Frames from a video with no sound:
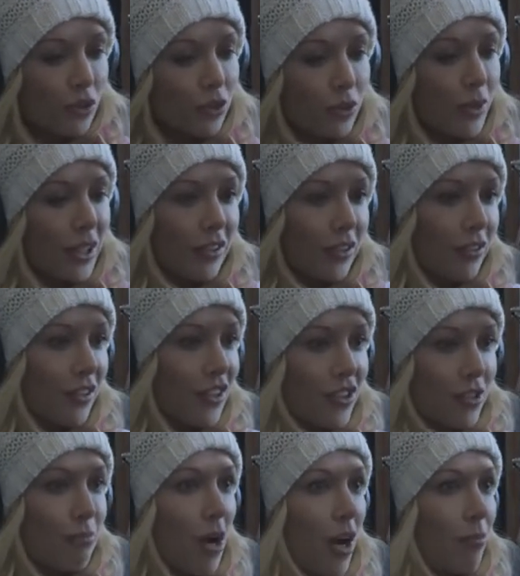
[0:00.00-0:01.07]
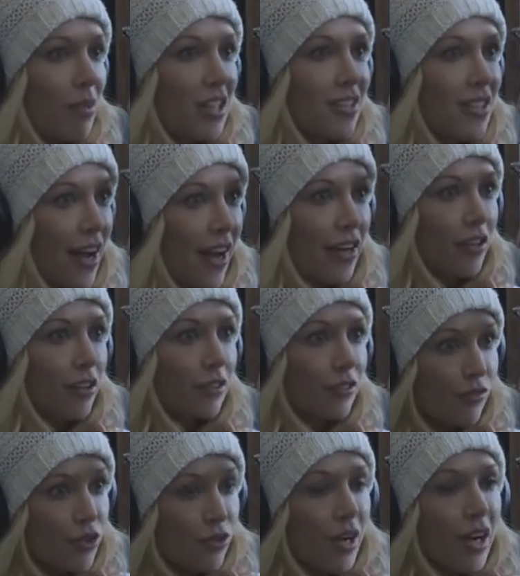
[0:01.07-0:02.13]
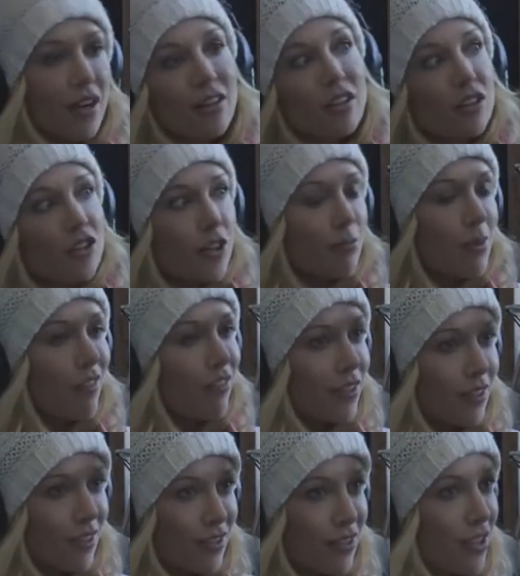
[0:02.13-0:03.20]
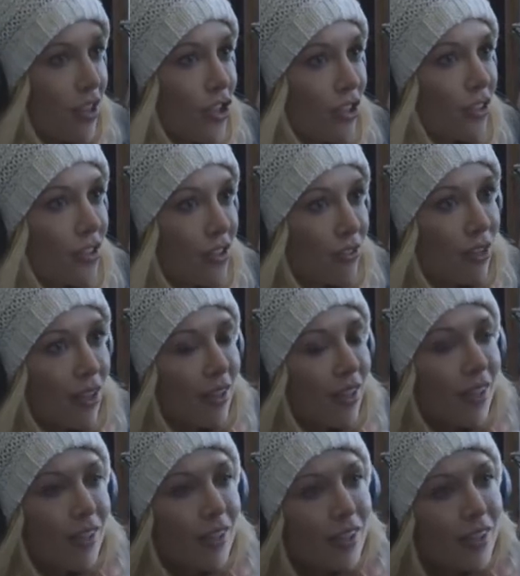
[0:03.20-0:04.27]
quite literally just mob the entire train and then jump off at the next station, stuff like that.